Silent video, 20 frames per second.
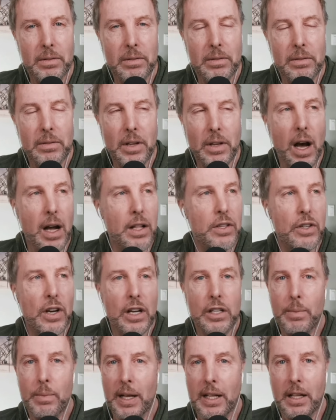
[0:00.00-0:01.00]

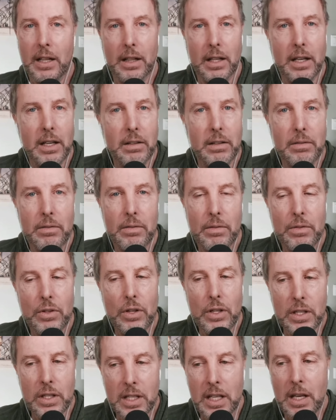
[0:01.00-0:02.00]
non-judgmentally
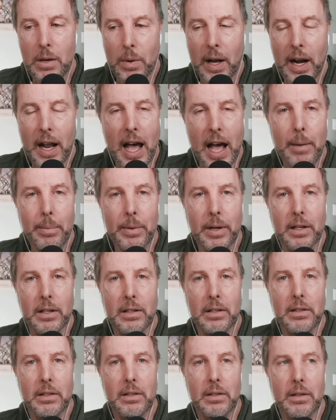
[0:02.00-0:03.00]
just see what happened
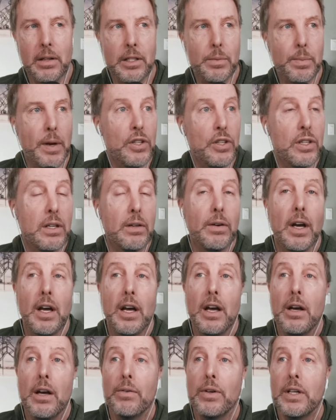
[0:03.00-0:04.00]
especially
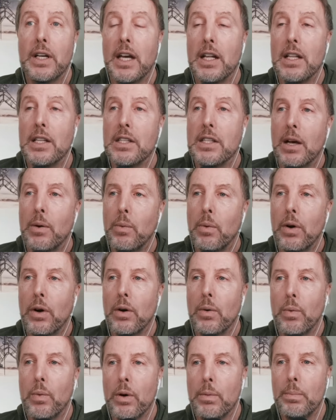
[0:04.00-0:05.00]
for kids that were
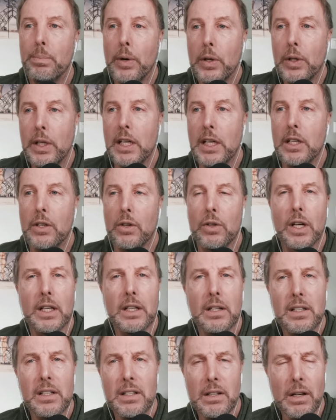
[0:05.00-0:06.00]
were bullied or ne
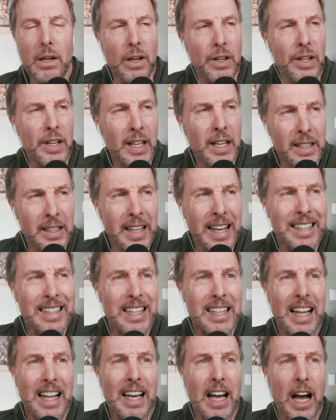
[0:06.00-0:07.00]

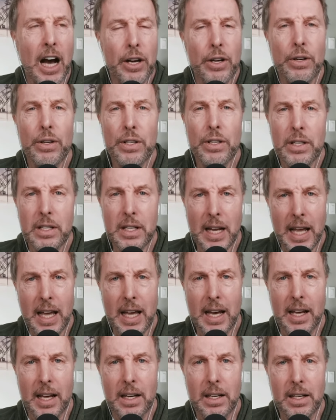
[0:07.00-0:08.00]
neglected like
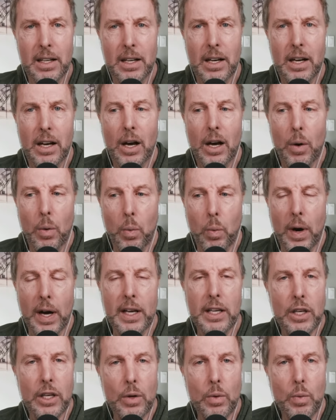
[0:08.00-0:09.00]
understand what
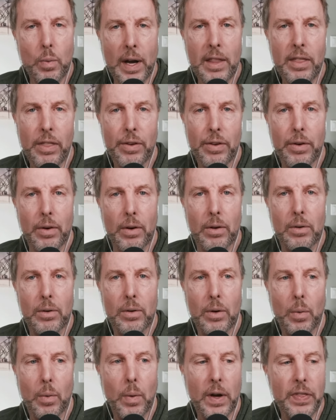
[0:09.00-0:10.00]
you went through
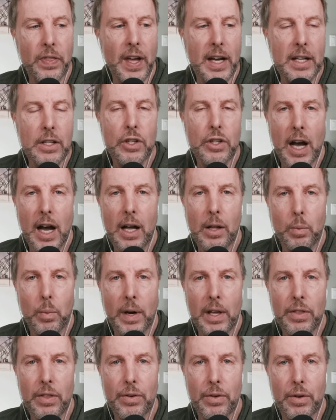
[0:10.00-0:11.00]
what that child
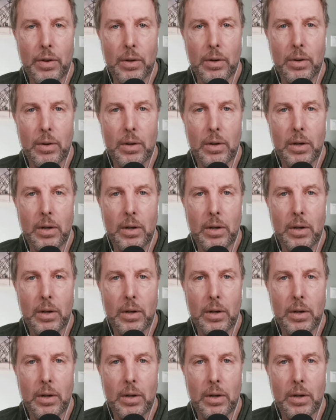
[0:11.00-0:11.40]
went through